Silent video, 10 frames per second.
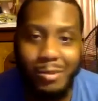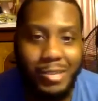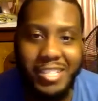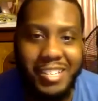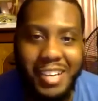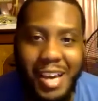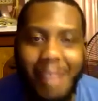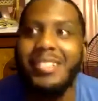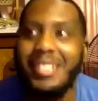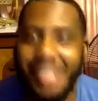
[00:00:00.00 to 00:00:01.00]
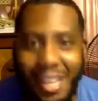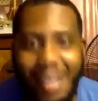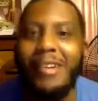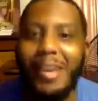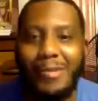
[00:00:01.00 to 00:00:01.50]
the Big Sean album because, like,
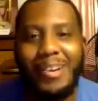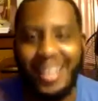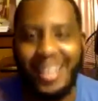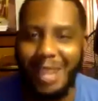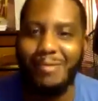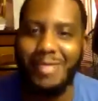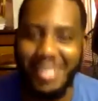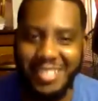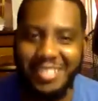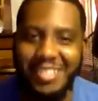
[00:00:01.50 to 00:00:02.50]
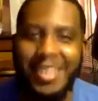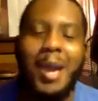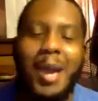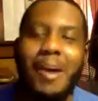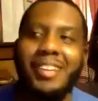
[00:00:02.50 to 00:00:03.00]
okay, bro, I got competition.
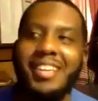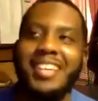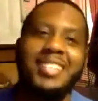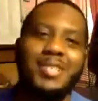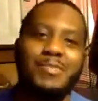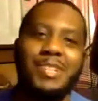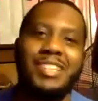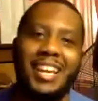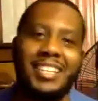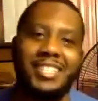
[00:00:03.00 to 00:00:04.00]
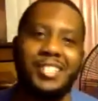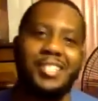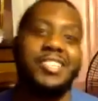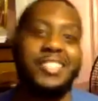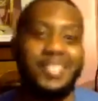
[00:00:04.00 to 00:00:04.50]
But I think he just be like
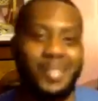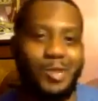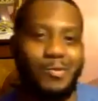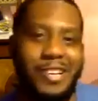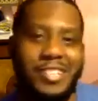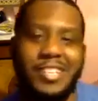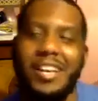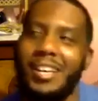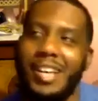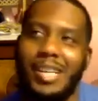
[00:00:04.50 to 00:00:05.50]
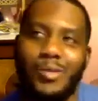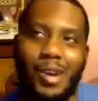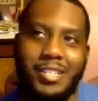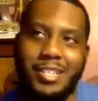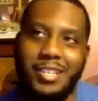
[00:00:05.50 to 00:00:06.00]
chilling so much. That's why I
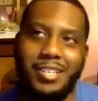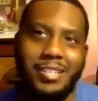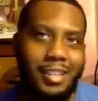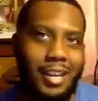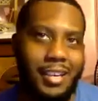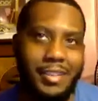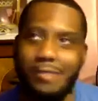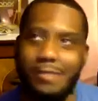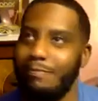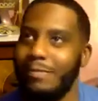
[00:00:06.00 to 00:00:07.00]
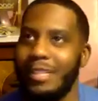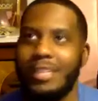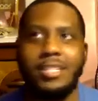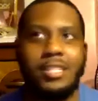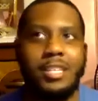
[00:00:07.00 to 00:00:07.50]
said like he
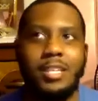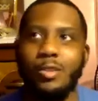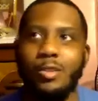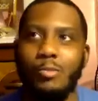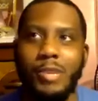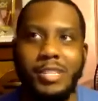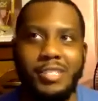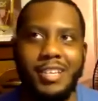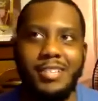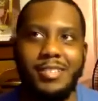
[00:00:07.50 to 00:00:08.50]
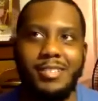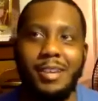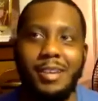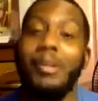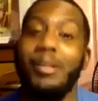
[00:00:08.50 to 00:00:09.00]
just need to do mixtapes.
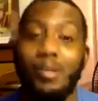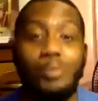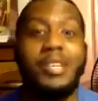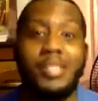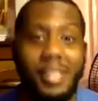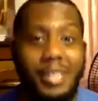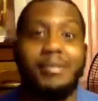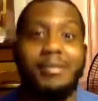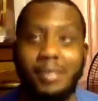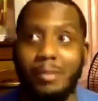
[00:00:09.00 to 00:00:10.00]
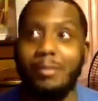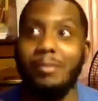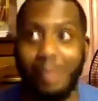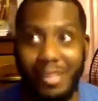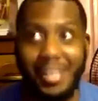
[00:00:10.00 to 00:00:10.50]
I mean, do mixtapes,
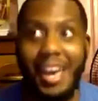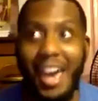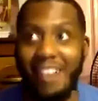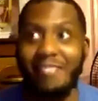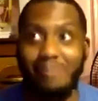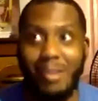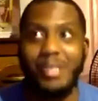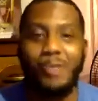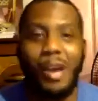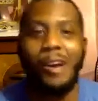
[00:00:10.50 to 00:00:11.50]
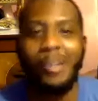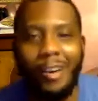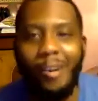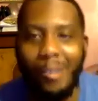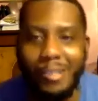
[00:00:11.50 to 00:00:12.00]
but make sure you got other
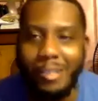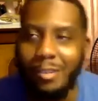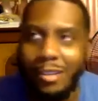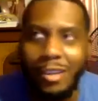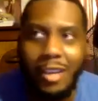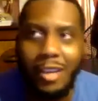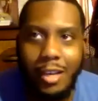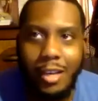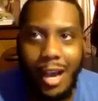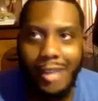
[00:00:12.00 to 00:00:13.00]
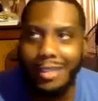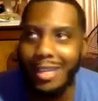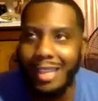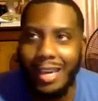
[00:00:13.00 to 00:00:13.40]
artists on it. I think like